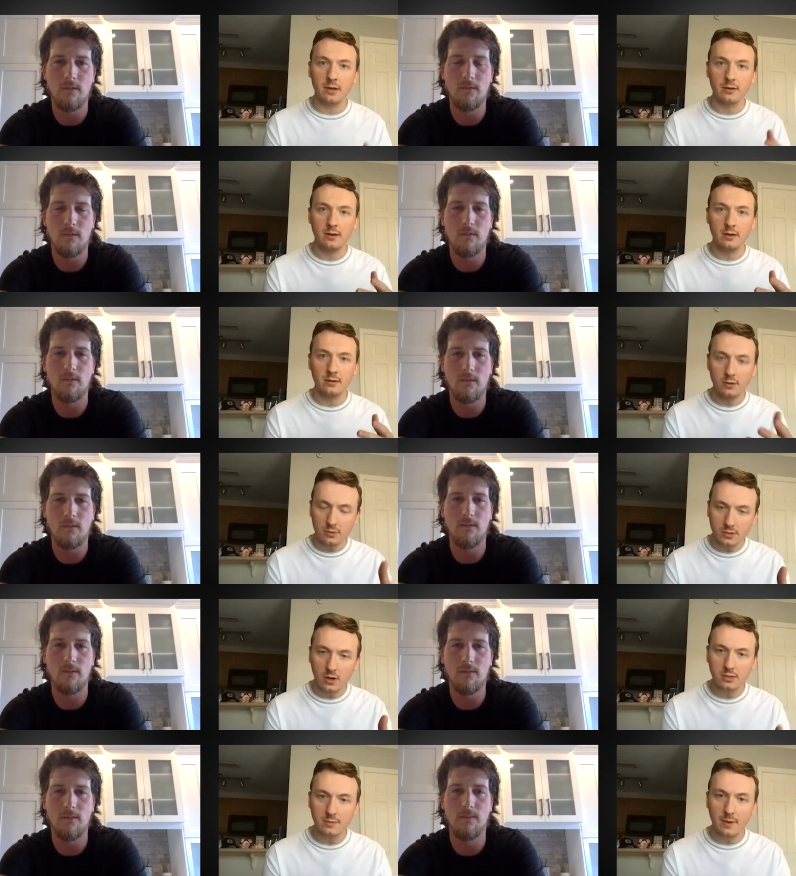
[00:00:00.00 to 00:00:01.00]
Speaker 1: but uh, you
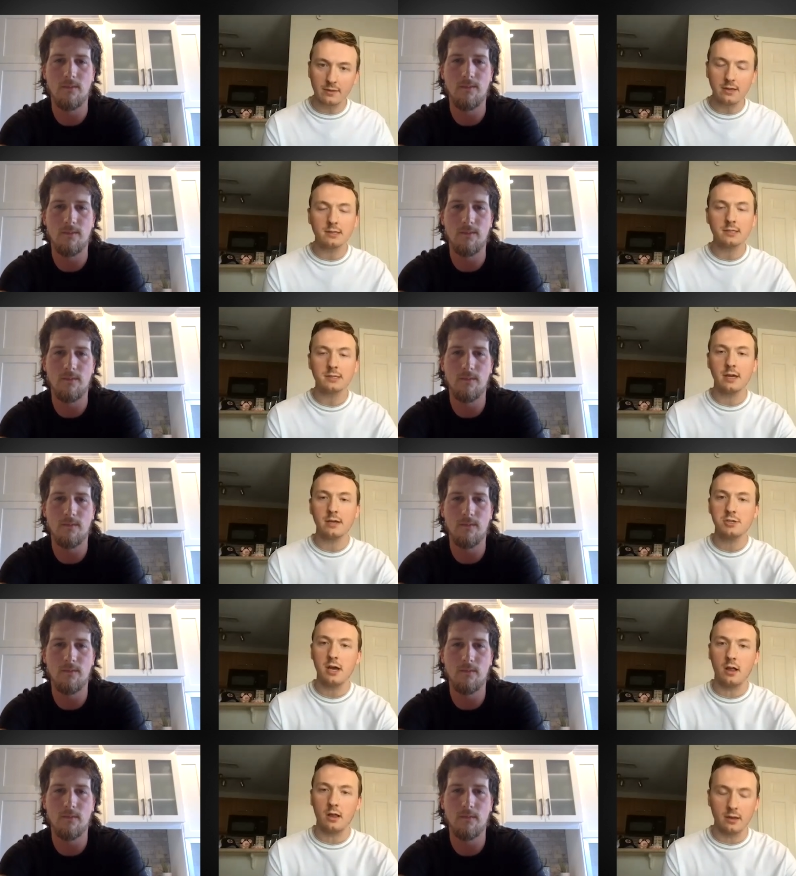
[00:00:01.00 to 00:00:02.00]
talked about the
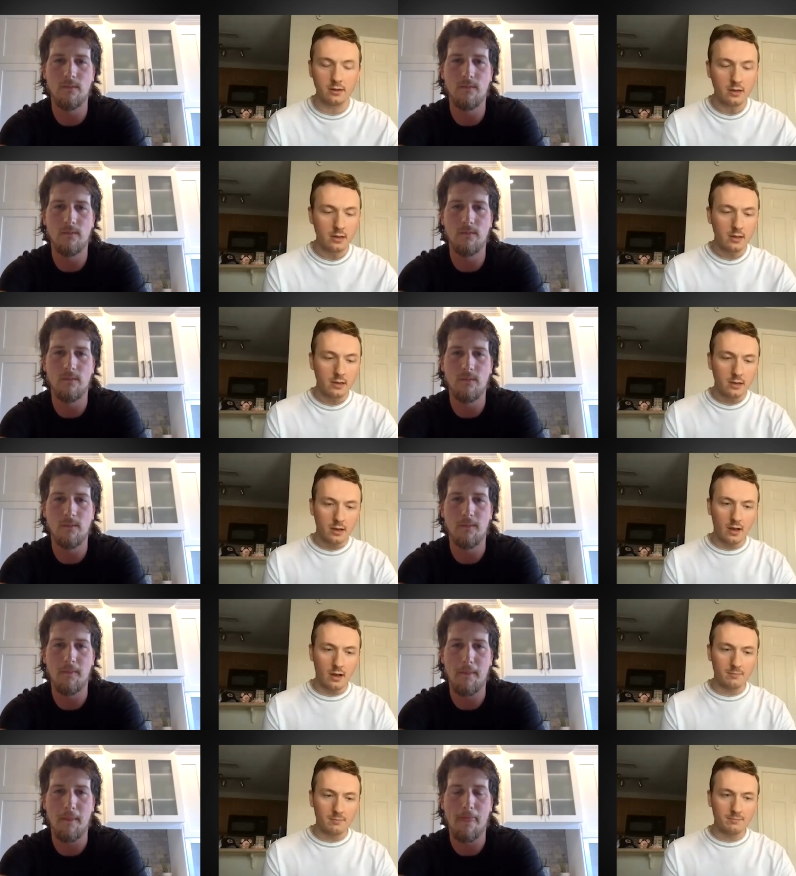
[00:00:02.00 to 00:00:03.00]
ECHL and
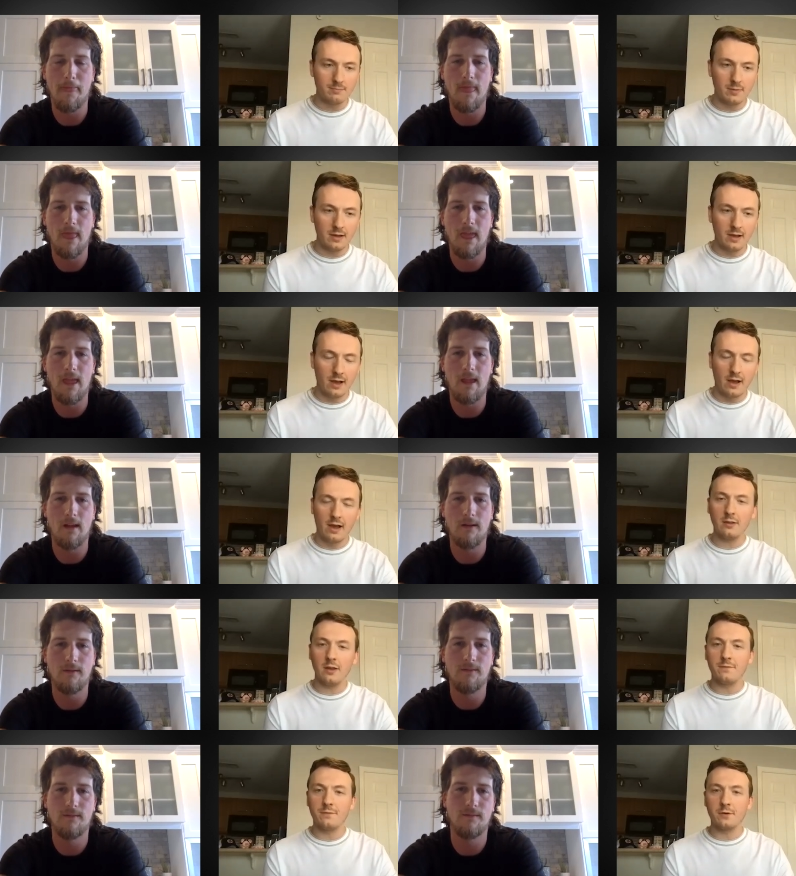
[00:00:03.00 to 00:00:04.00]
um, I'd
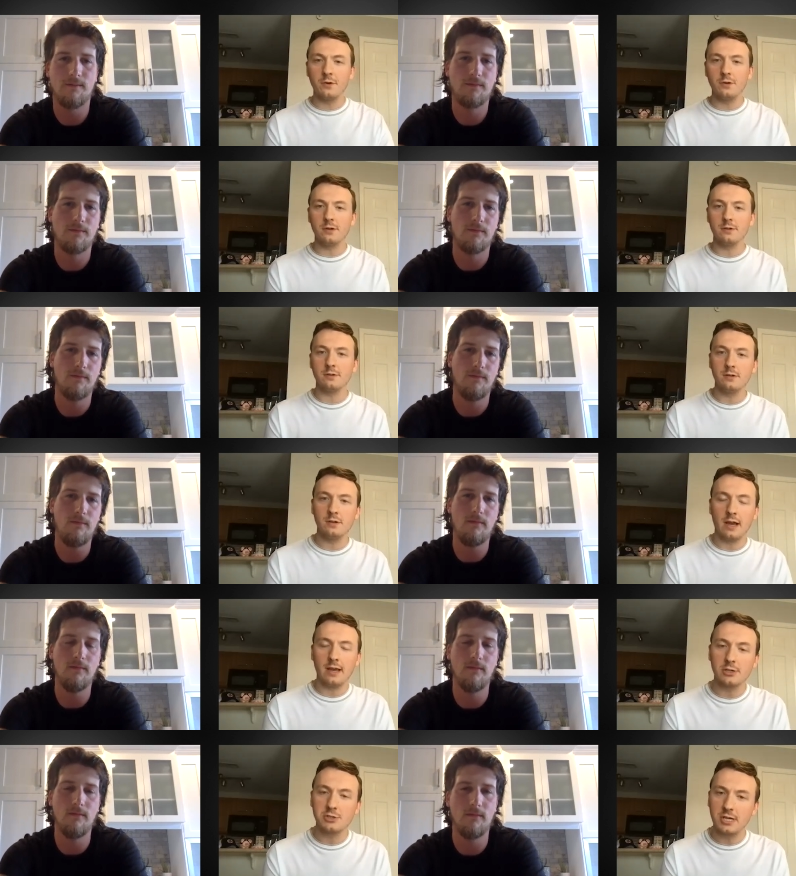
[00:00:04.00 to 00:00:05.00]
love for you to, I
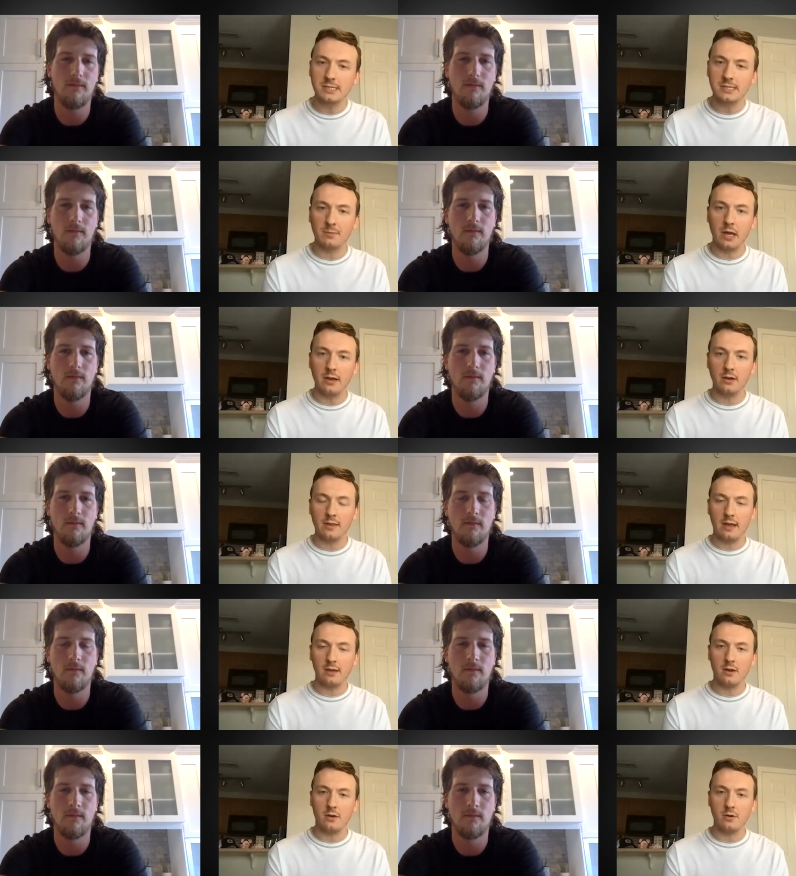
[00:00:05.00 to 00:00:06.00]
guess, shed some light on
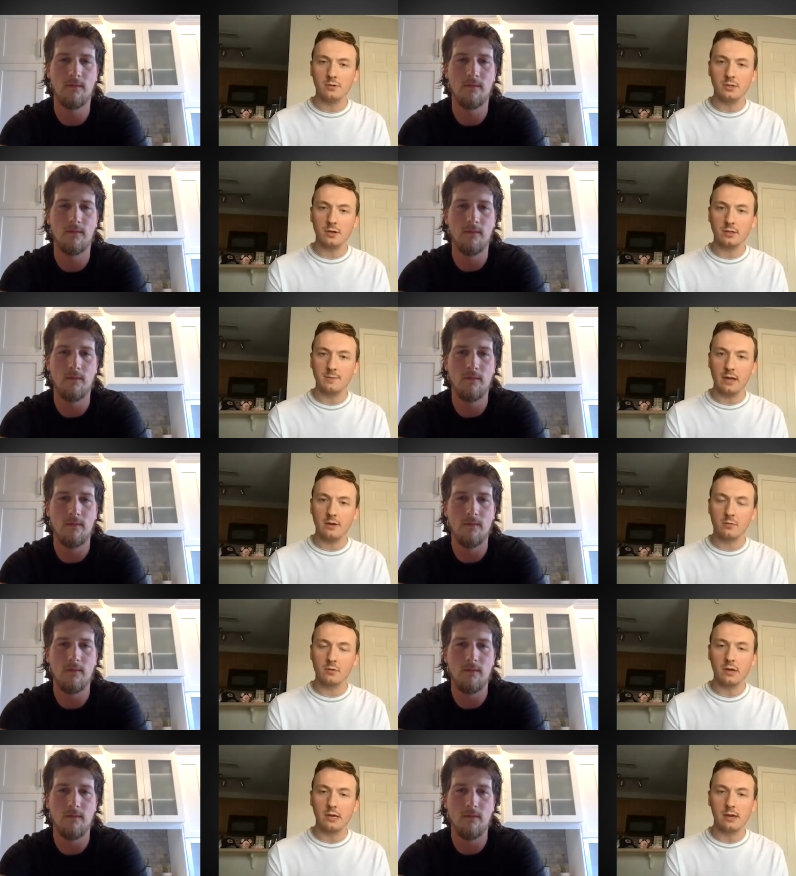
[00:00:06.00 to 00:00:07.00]
that. You know, you talked about your
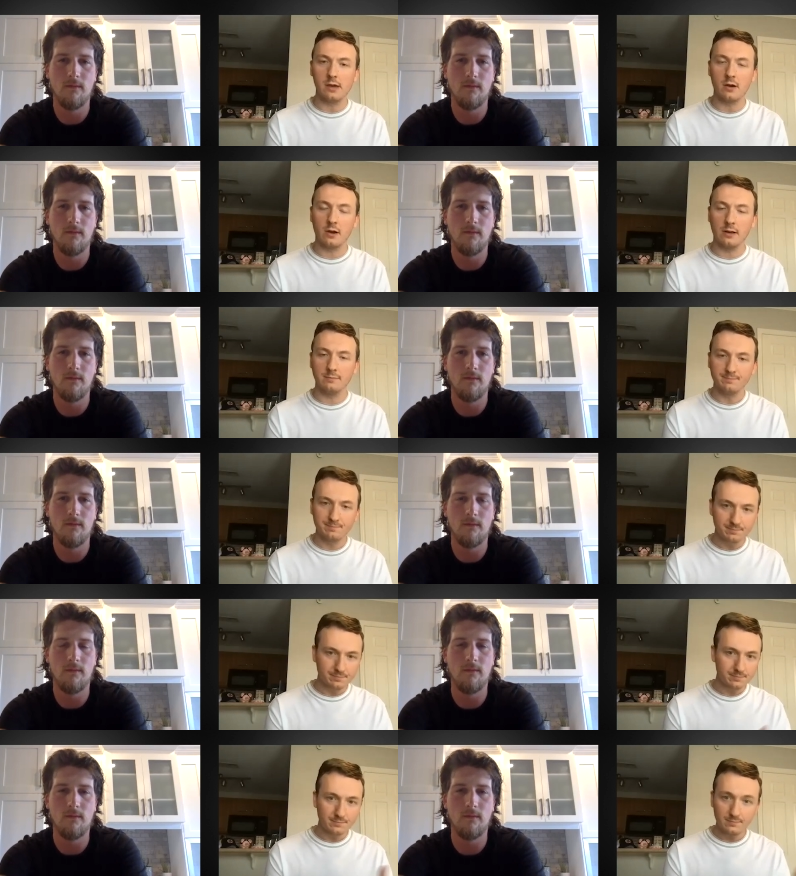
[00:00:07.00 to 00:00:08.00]
rookie year, and
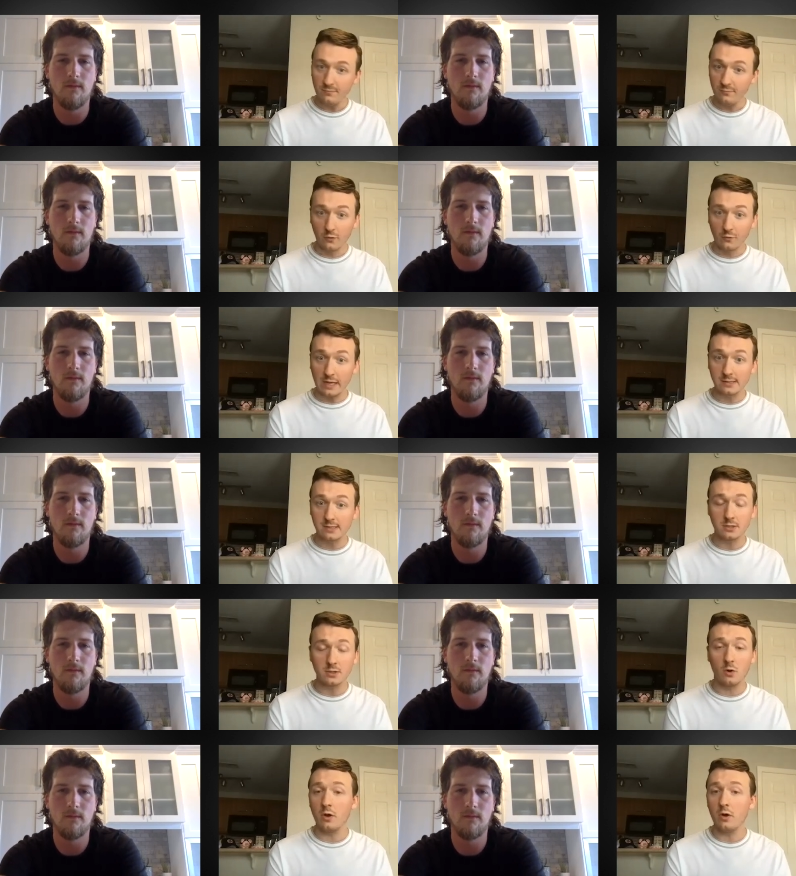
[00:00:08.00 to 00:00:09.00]
for fans that
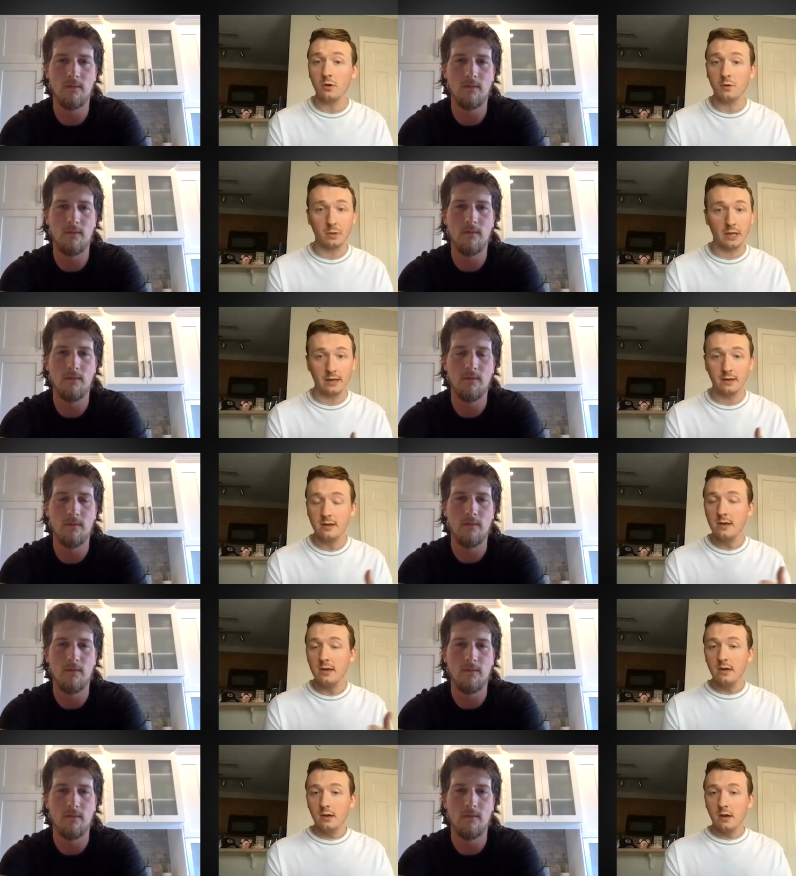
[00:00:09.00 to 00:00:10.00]
don't know, you played
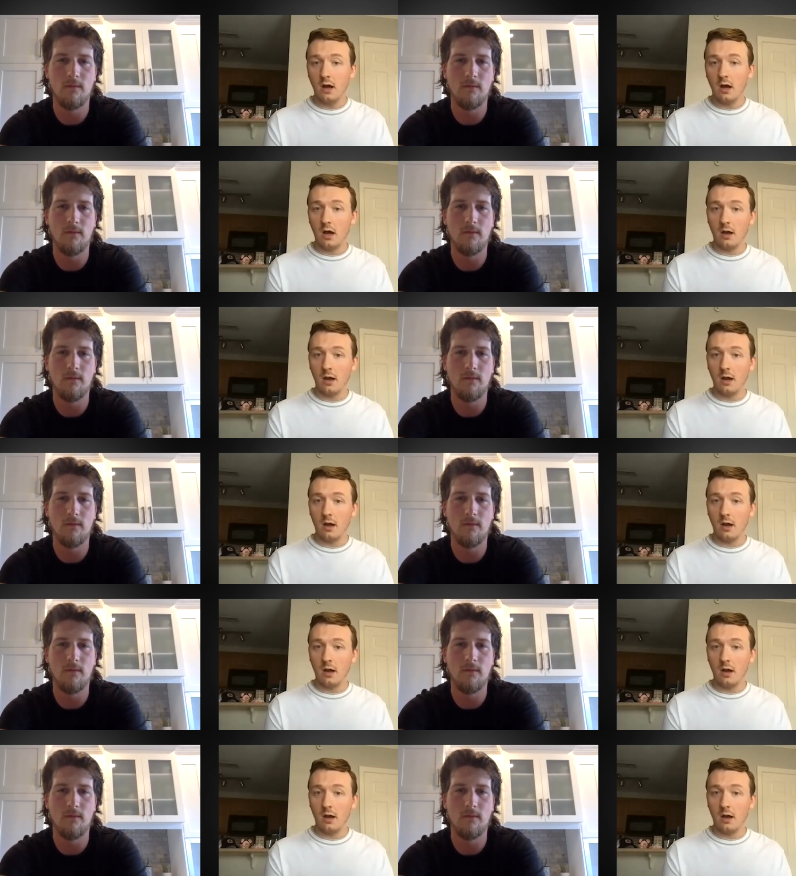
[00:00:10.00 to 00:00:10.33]
uh,